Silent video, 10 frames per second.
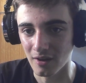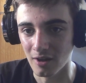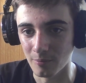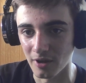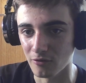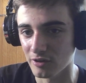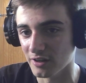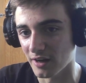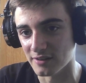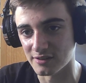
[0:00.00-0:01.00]
But yeah, really
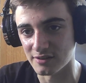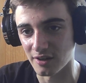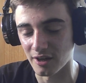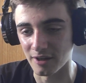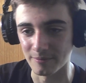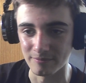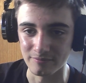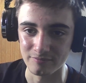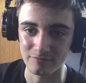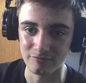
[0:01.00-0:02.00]
nice,
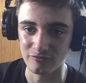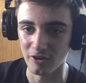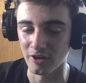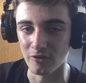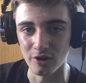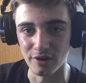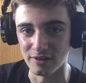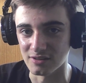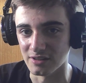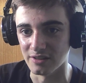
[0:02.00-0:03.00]
very very
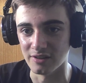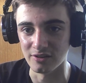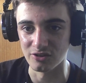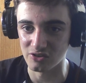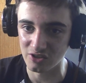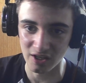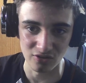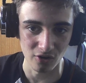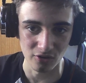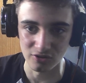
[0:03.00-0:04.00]
nice leader. Just stick a
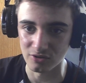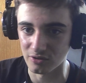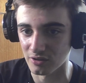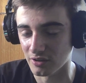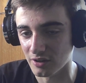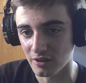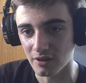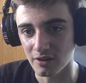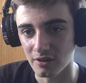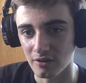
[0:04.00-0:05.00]
Don onto
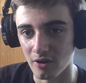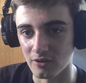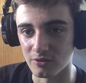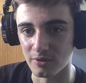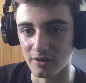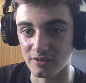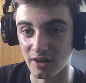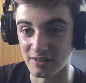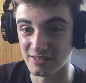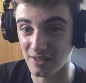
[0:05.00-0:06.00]
it,
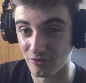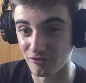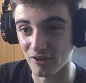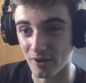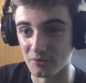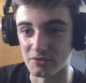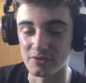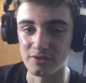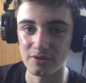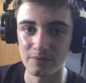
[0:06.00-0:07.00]
attack
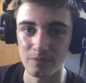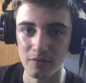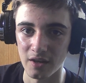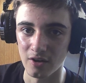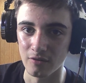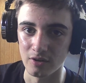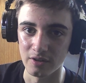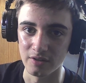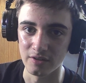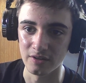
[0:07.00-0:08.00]
7,000, hit another
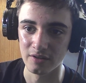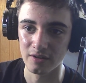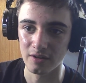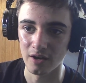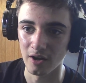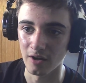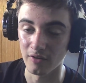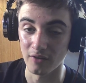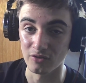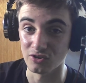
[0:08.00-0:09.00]
leader. They
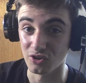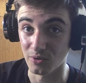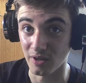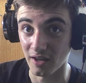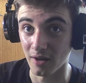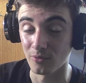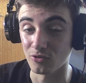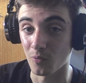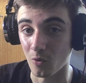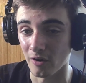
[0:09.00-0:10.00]
have to 2k counter
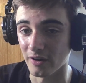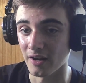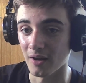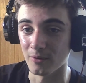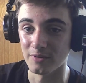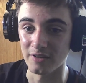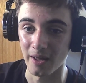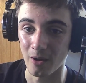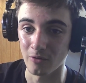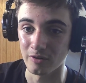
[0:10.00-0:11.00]
and 1k counter to get
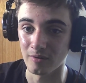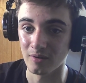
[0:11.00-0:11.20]
out of it.